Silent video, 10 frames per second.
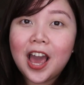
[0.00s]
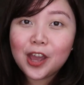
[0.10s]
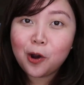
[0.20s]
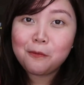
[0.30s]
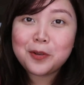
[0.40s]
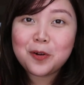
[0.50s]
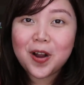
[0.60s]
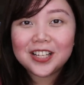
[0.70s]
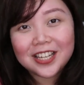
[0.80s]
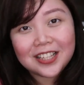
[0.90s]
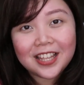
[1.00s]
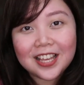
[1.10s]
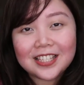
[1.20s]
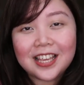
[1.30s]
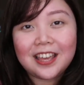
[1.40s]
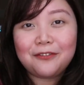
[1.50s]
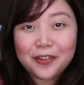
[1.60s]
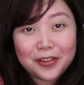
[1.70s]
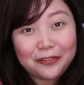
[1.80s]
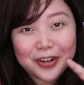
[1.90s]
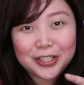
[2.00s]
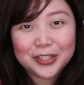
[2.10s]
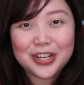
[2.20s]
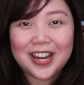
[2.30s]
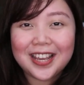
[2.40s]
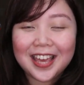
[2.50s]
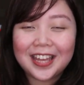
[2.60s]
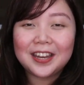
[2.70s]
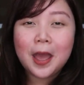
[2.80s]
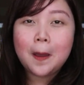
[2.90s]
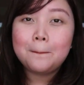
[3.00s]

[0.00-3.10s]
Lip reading: I hope you're watching this and feel free to join again.